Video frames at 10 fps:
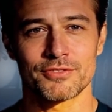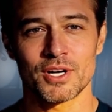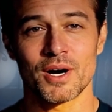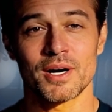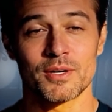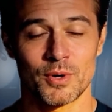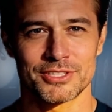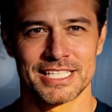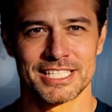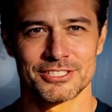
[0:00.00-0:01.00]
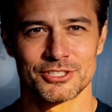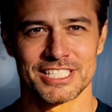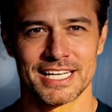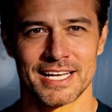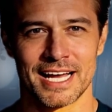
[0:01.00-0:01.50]
guard when they get their
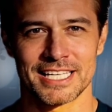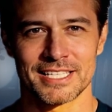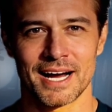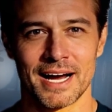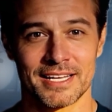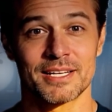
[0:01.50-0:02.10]
1099